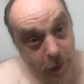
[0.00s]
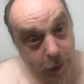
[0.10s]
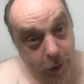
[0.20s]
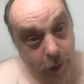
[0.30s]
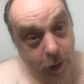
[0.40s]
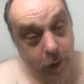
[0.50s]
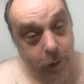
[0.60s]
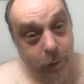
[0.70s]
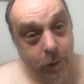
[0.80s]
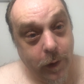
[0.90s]
me,
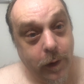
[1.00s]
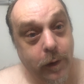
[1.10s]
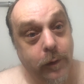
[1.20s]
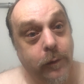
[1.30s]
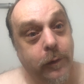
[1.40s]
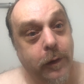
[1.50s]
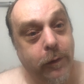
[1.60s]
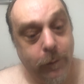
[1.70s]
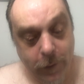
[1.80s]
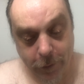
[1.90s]
I did
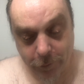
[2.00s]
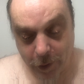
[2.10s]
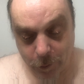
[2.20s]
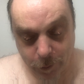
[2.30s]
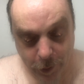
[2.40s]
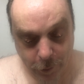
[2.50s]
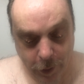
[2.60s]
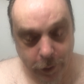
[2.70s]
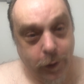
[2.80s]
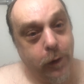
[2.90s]
some FaceTime with my
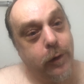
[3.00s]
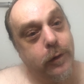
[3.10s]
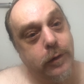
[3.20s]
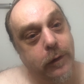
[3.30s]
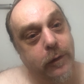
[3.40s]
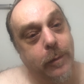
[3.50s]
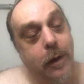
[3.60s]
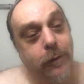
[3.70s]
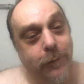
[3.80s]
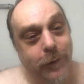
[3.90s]
granddaughter. She's
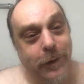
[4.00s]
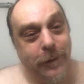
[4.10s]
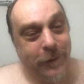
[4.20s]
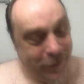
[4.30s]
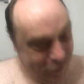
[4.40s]
about 3, and